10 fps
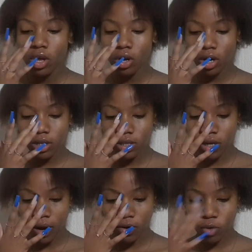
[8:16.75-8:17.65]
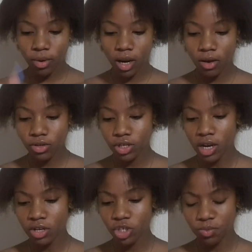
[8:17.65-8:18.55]
Not a scenario, but how did you
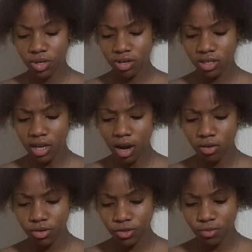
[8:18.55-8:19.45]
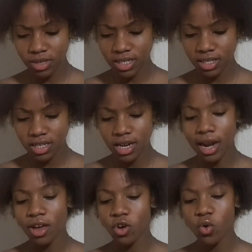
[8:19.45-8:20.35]
let your parents allow you to be a teen?
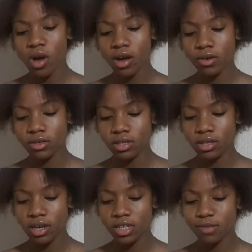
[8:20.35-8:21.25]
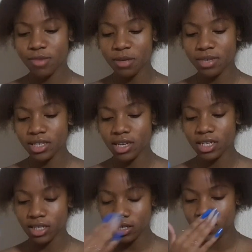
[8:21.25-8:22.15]
Like go out, date, make
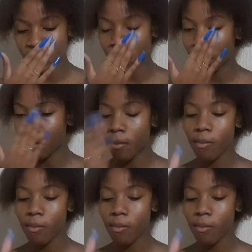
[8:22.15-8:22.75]
mistakes, etc.